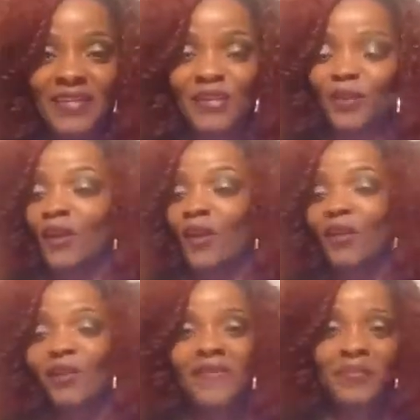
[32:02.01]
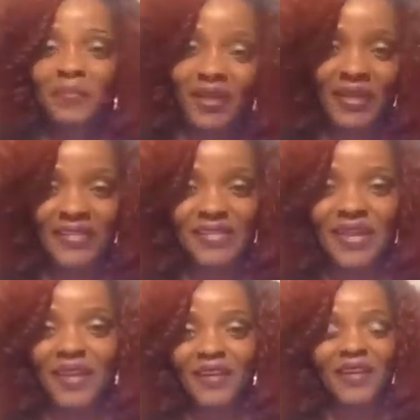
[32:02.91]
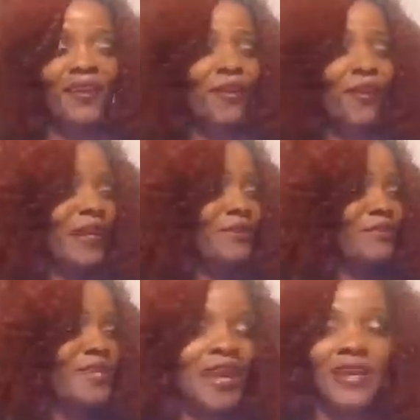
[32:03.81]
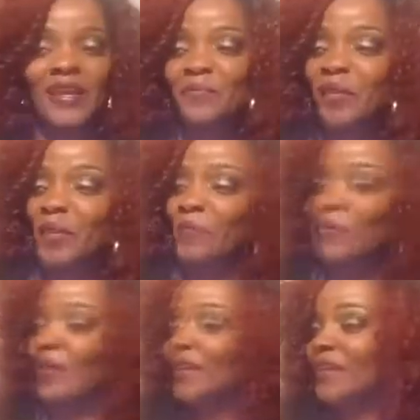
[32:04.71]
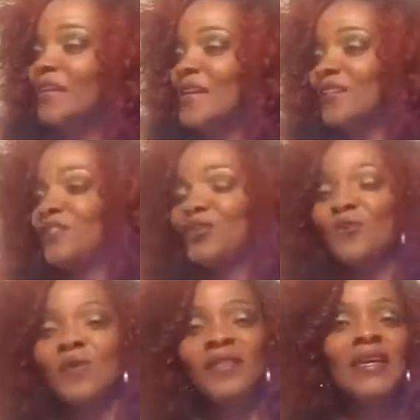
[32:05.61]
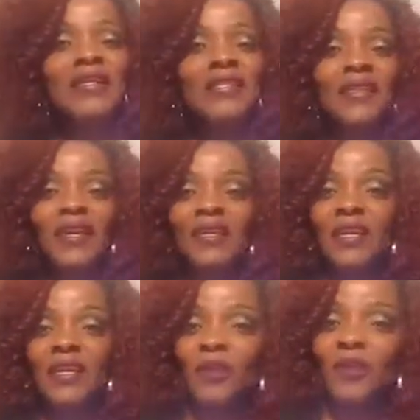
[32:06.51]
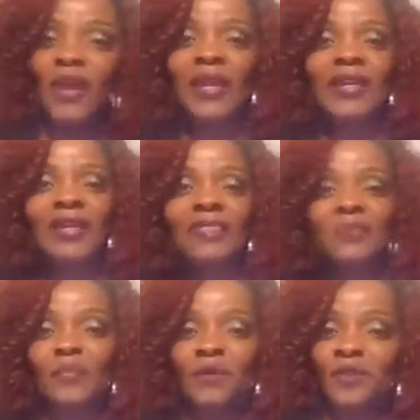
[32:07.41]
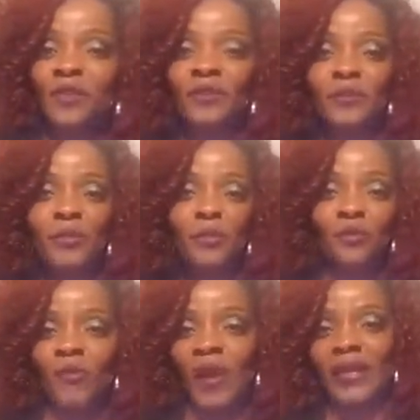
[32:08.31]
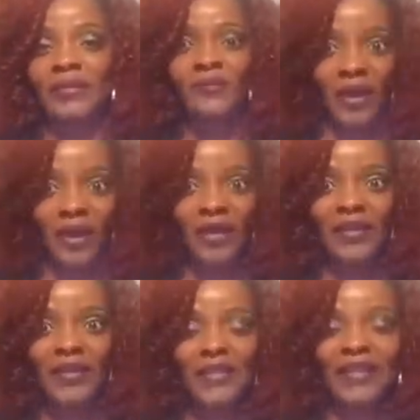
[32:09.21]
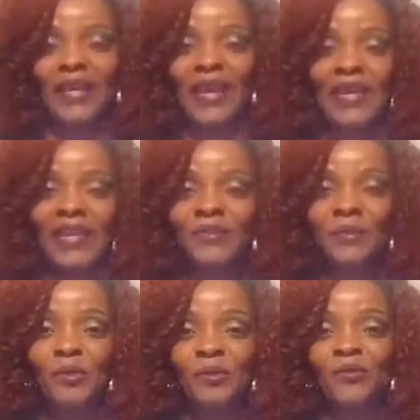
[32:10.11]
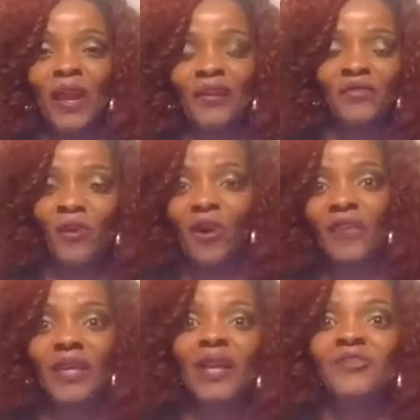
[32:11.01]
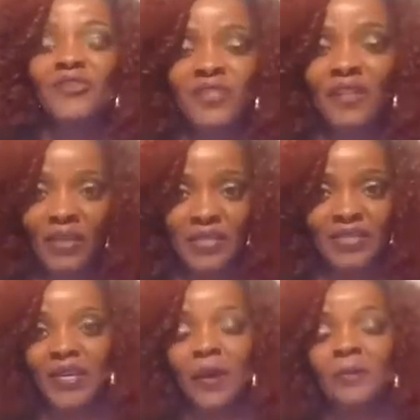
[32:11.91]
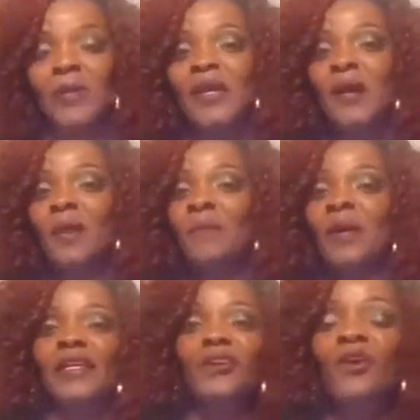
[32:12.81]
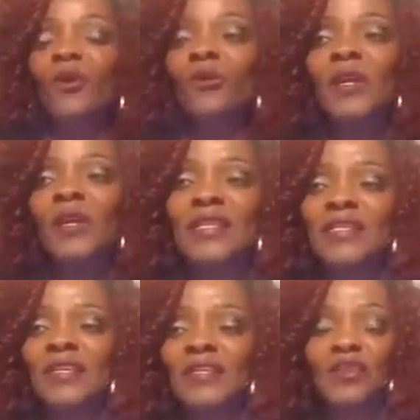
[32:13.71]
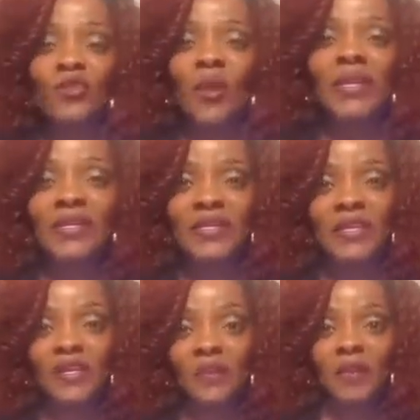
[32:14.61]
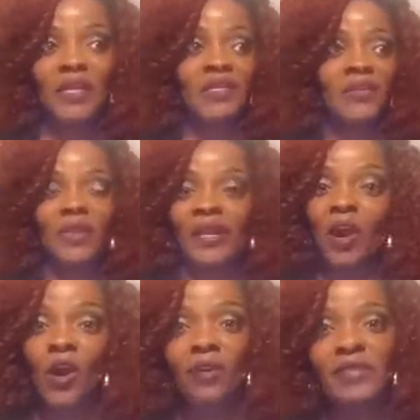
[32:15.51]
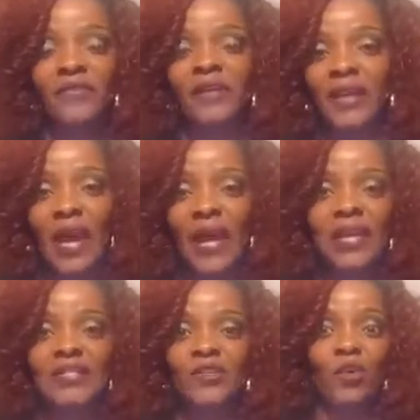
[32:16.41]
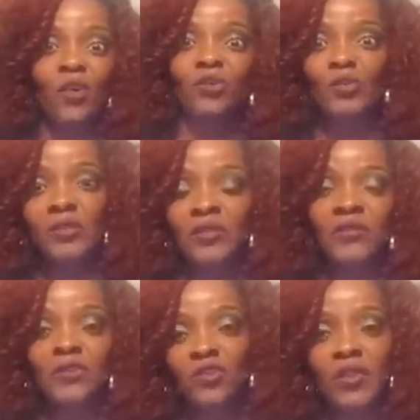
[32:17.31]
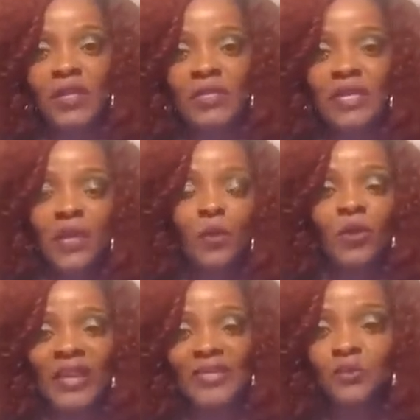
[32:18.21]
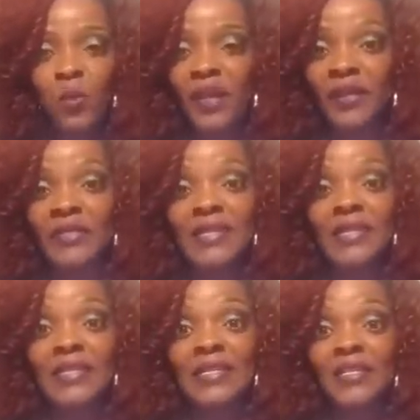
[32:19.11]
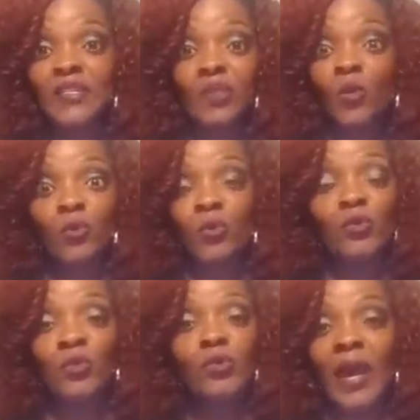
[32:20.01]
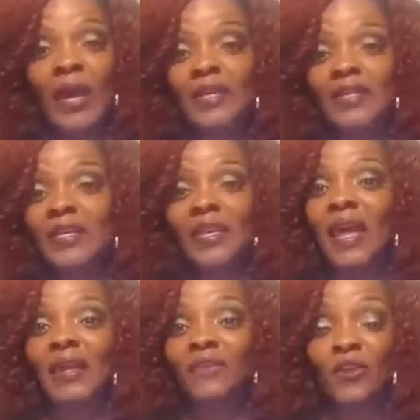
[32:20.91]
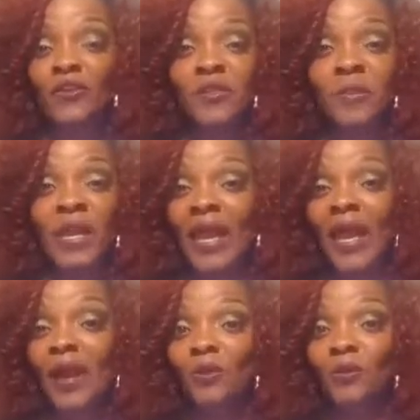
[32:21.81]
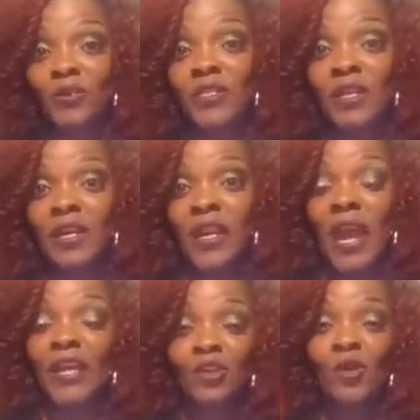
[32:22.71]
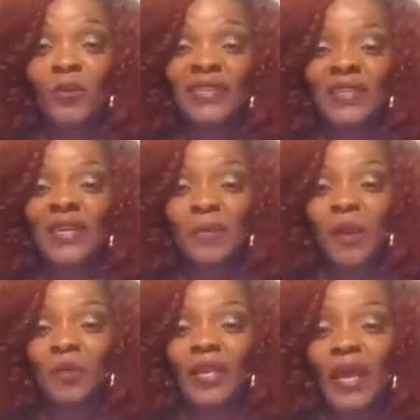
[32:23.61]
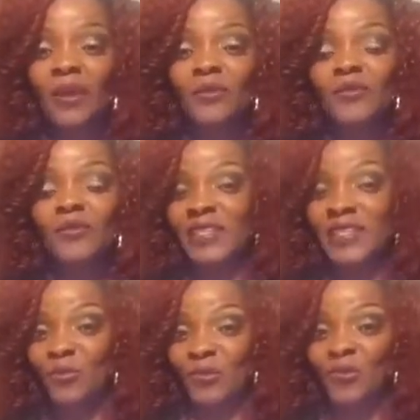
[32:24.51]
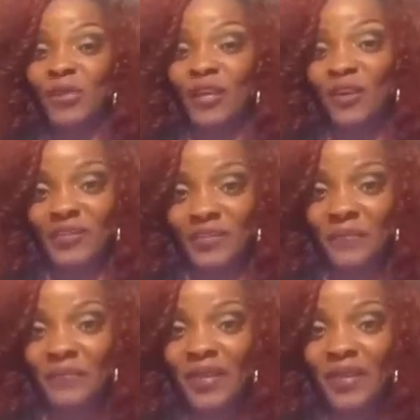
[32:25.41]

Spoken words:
They're like all over the place. Entertaining people and doing this, and they kind of get the mood right? They kind of get the mood right for all the other stuff that's to come. But it's great to see them because they're like all different kinds and they're all doing different tricks. Well, guess what? So do you guys in life. There's some clowns. And you know what the thing about clowns? This is what's really awesome.